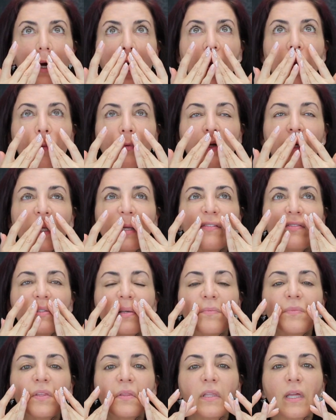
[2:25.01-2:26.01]
I want to give
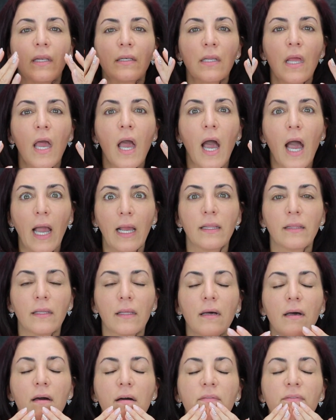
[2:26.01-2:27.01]
something that I
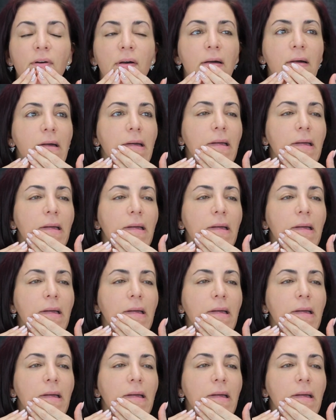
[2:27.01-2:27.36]
love.